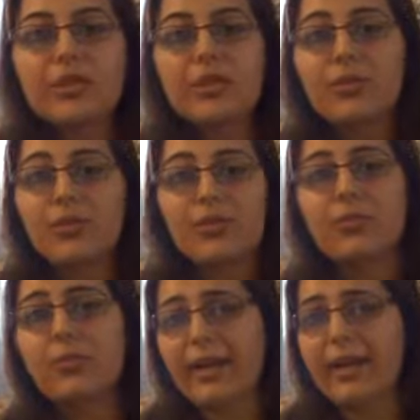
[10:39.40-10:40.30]
you
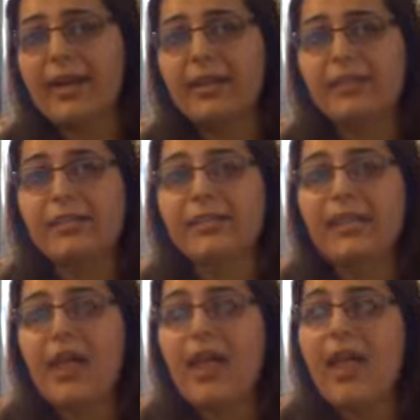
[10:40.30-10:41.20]
can wear
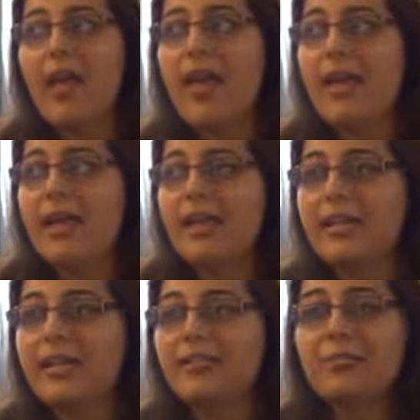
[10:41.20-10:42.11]

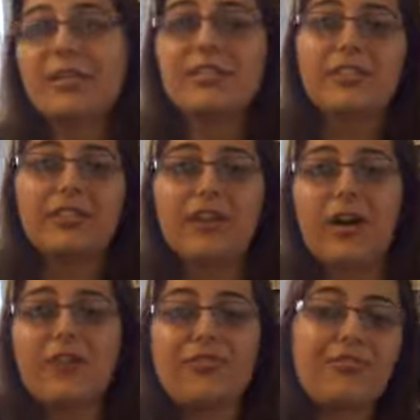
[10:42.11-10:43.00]
and express
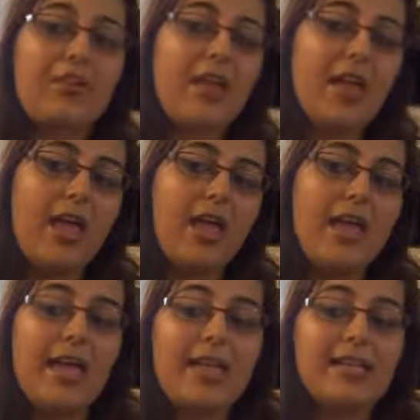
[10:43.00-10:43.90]
yourself,
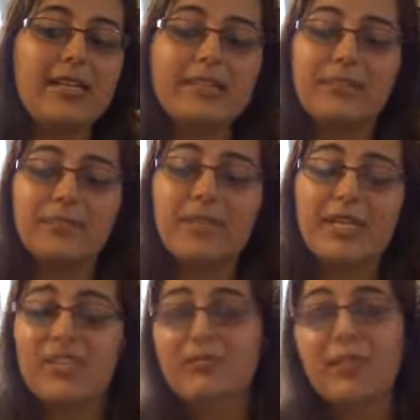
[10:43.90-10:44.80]
and it's
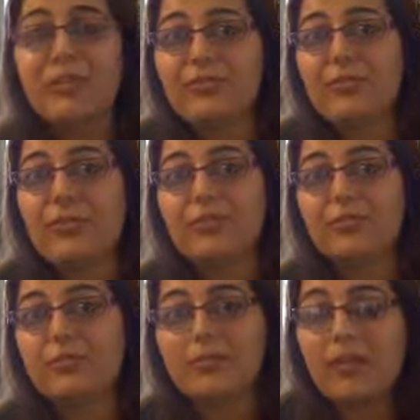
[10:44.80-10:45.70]
just
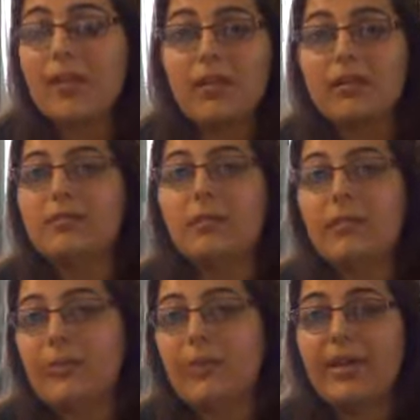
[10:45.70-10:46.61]
beautiful.
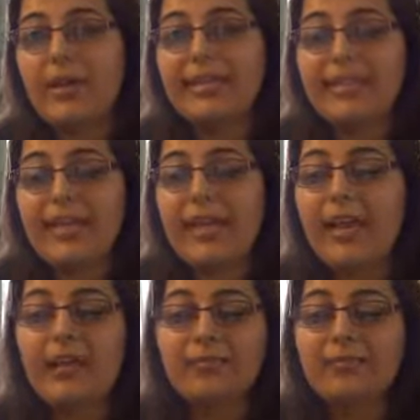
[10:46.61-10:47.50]
What can I
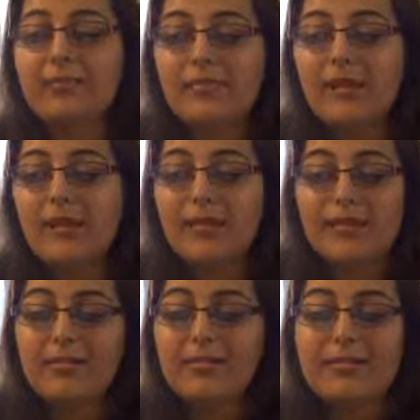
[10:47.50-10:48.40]
say?
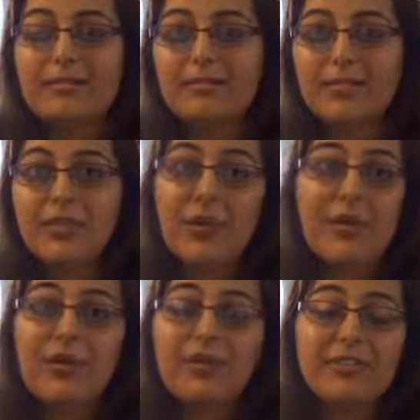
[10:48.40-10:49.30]

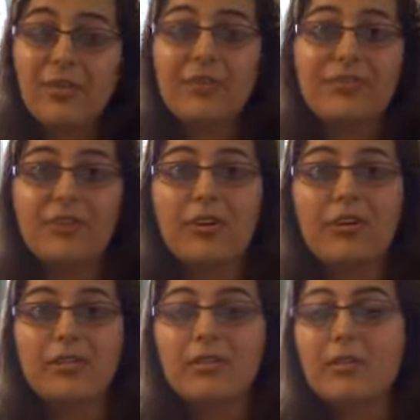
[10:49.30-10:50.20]
Kimono is beautiful.